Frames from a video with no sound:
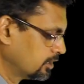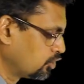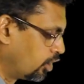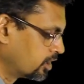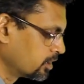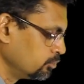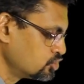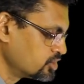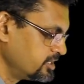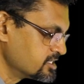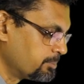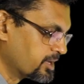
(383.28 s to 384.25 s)

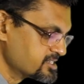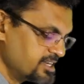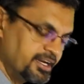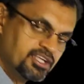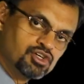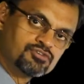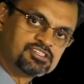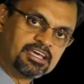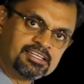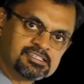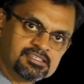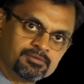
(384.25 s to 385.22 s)
Contribution is a percentage of
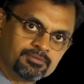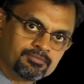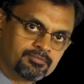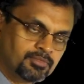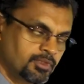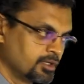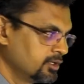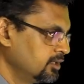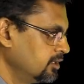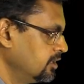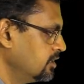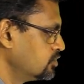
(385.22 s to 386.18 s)
sales.
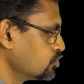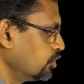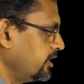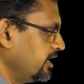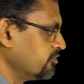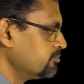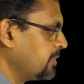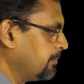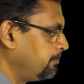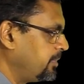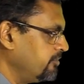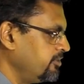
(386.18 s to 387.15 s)
So if my
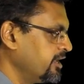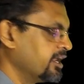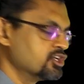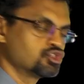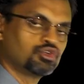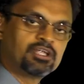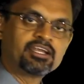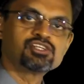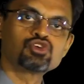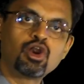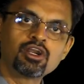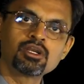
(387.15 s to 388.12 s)
PV ratio, that
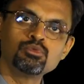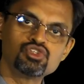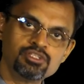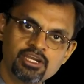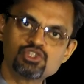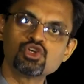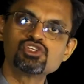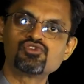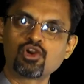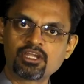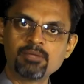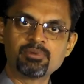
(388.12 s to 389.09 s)
is contribution ratio, is
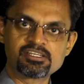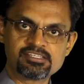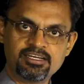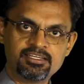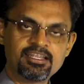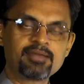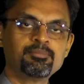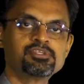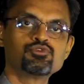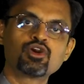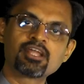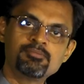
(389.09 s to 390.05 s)
40%, that
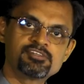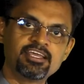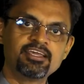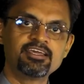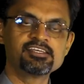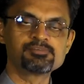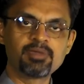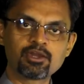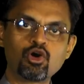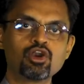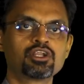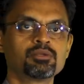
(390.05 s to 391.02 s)
means what I am saying is my
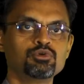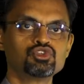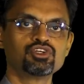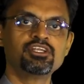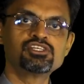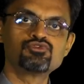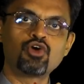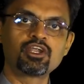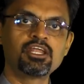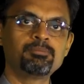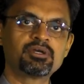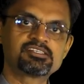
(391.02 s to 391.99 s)
contribution is
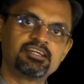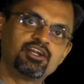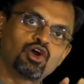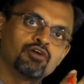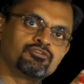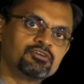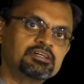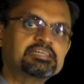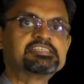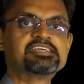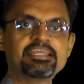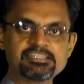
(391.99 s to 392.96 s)
40% of
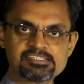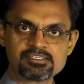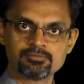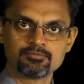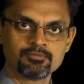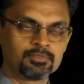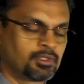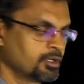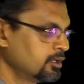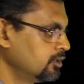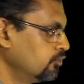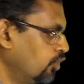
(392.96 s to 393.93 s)
sales.
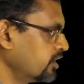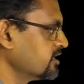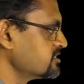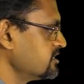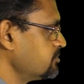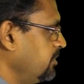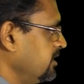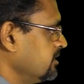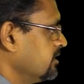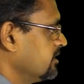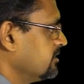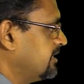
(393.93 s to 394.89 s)
What does this mean?